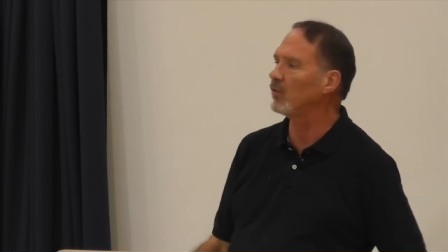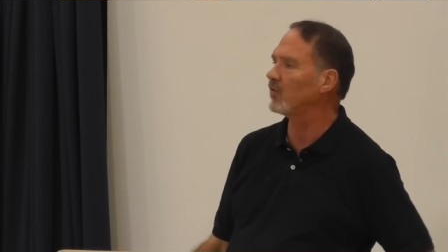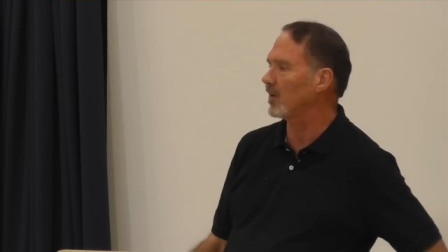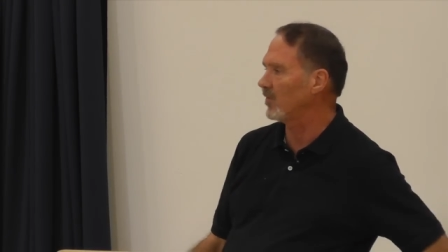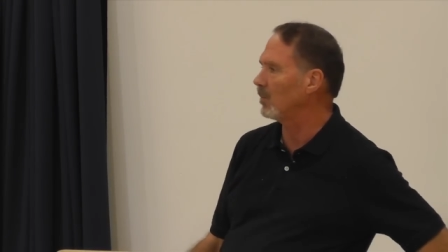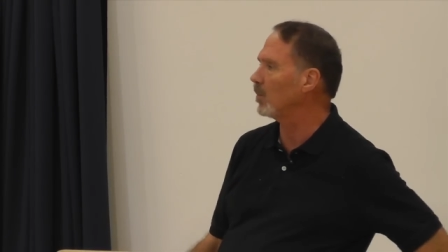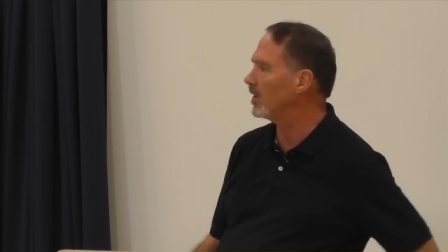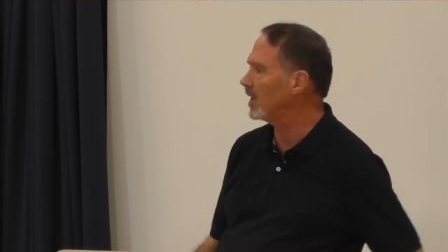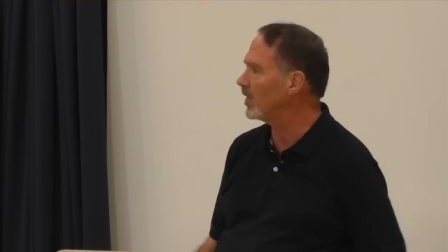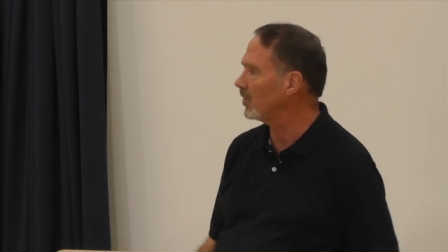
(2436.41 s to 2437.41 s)
own set of
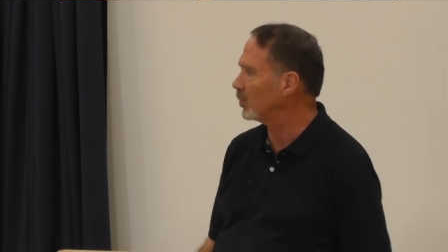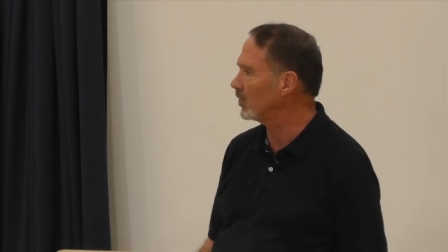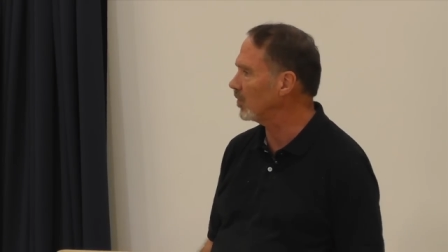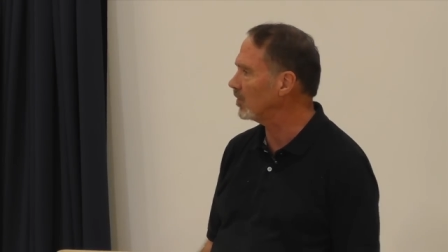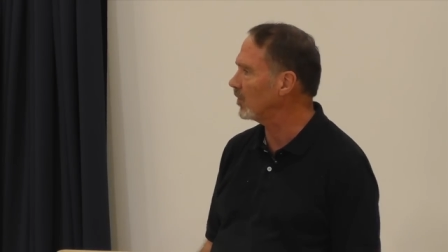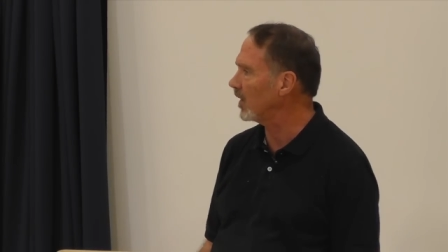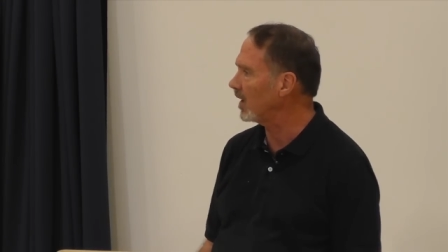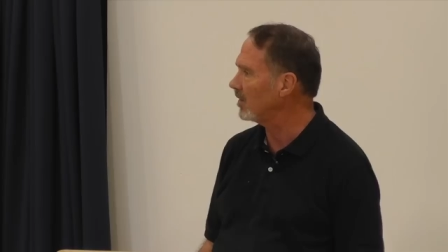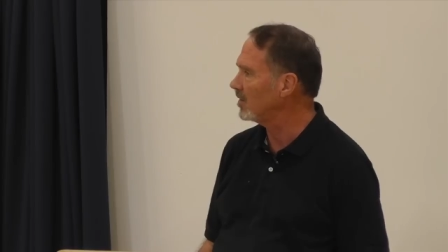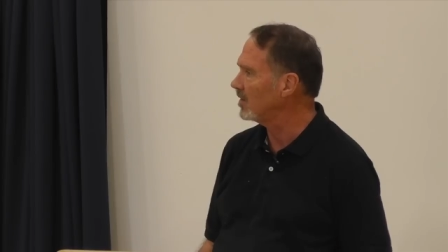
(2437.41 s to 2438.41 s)
unbelief as a result of
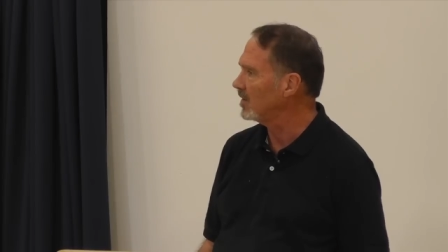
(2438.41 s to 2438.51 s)
that.